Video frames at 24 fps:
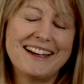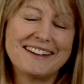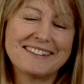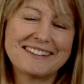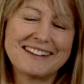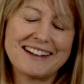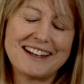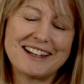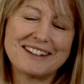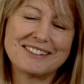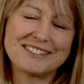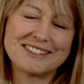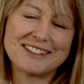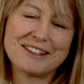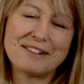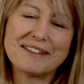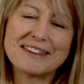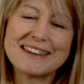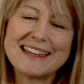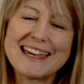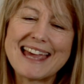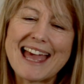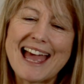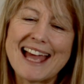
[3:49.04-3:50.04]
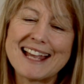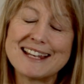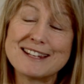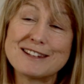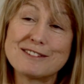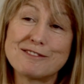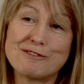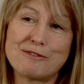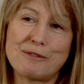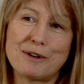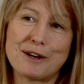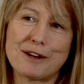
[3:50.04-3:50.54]
Okay, so at the end
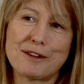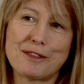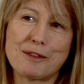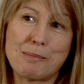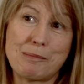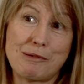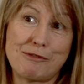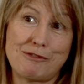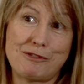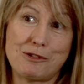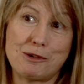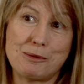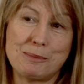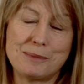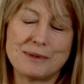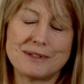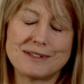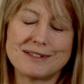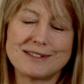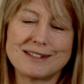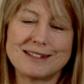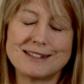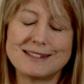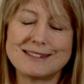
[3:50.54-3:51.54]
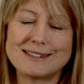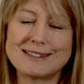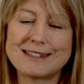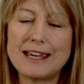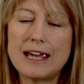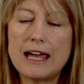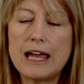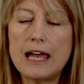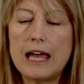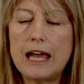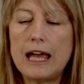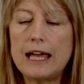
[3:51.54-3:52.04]
of one of the performances,
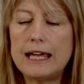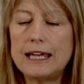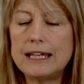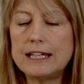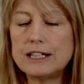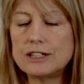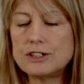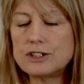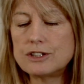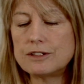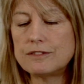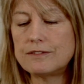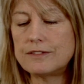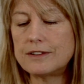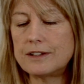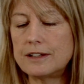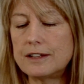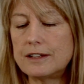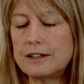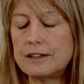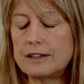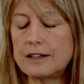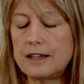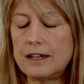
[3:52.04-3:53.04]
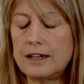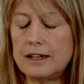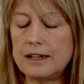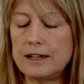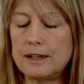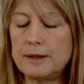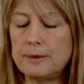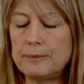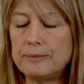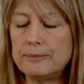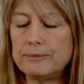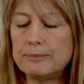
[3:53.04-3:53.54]
each of the
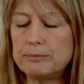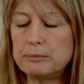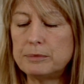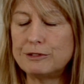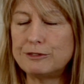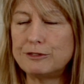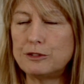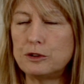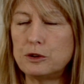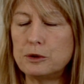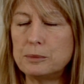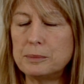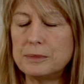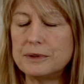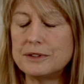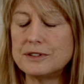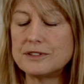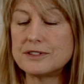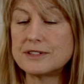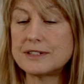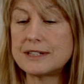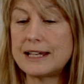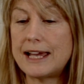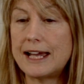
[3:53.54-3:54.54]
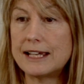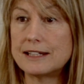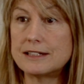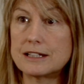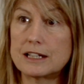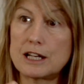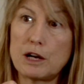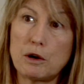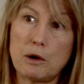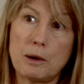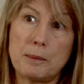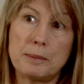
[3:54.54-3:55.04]
performers had to
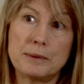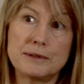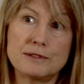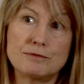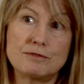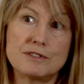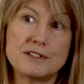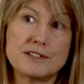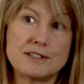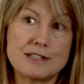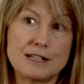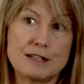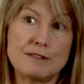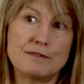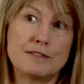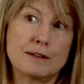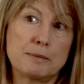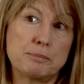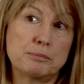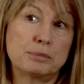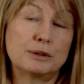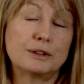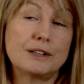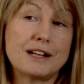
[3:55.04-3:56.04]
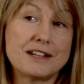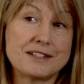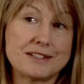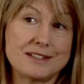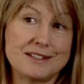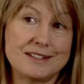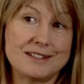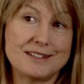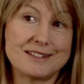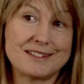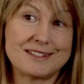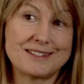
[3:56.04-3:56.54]
go up and receive a
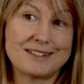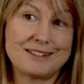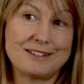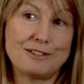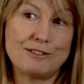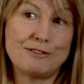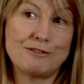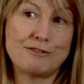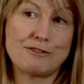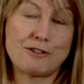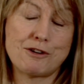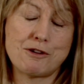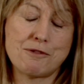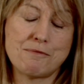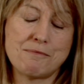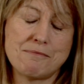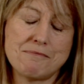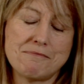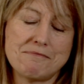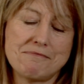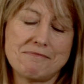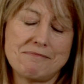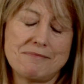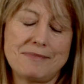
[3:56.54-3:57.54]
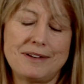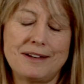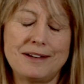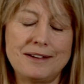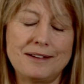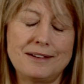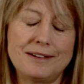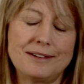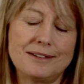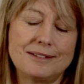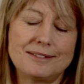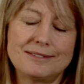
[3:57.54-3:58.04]
present from
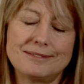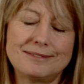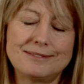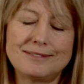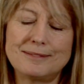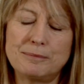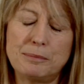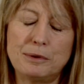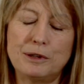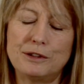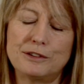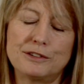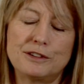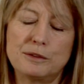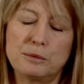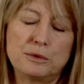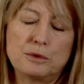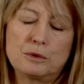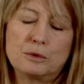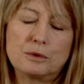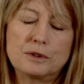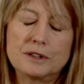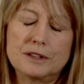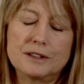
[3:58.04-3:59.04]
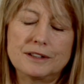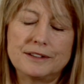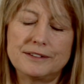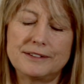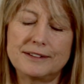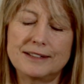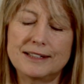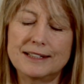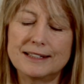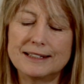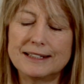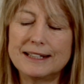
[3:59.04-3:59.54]
the person who was
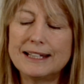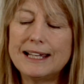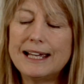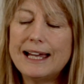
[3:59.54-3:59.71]
organising it.